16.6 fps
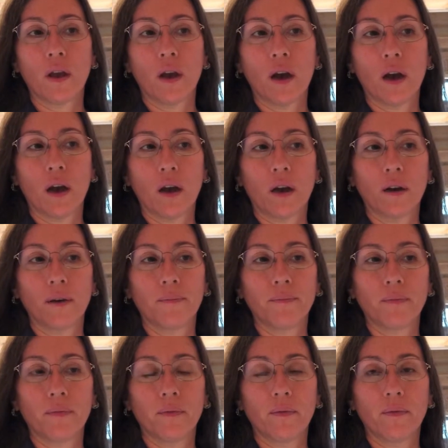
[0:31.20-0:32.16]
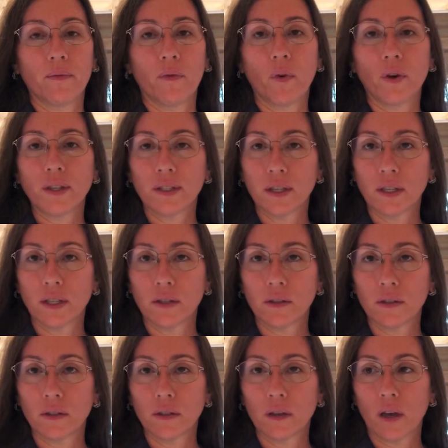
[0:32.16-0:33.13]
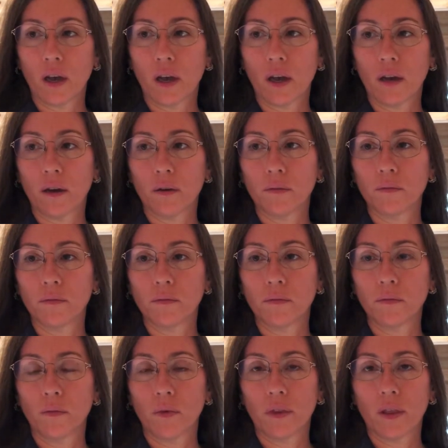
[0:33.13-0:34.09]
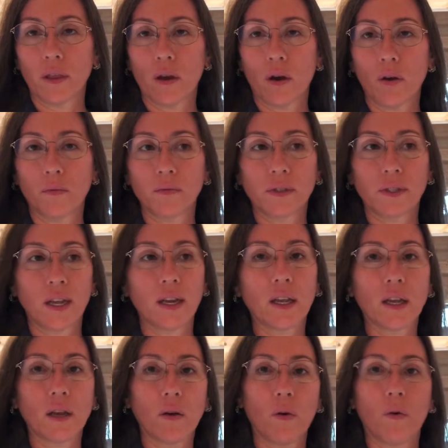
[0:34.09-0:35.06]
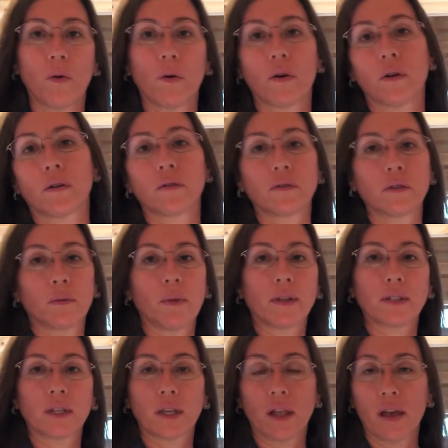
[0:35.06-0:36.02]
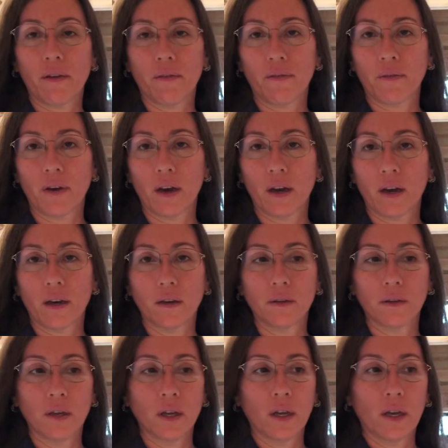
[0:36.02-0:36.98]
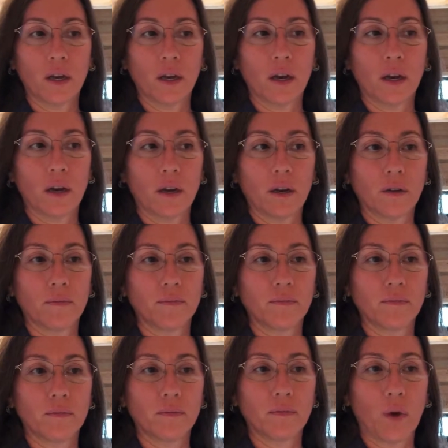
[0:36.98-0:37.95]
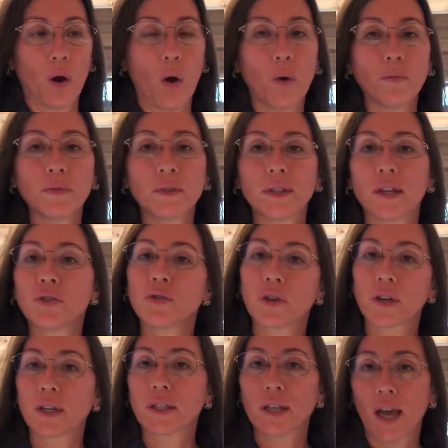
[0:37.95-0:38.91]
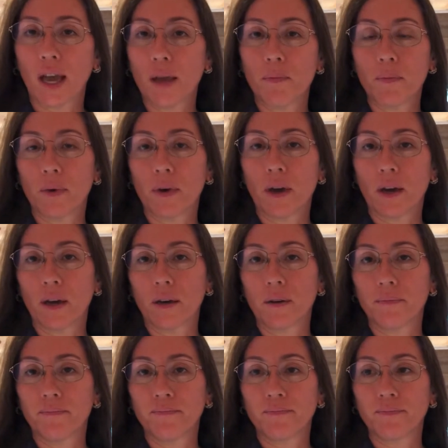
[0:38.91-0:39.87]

um, voices um, within the homesteading or domestic life, uh, um, home-centric type um,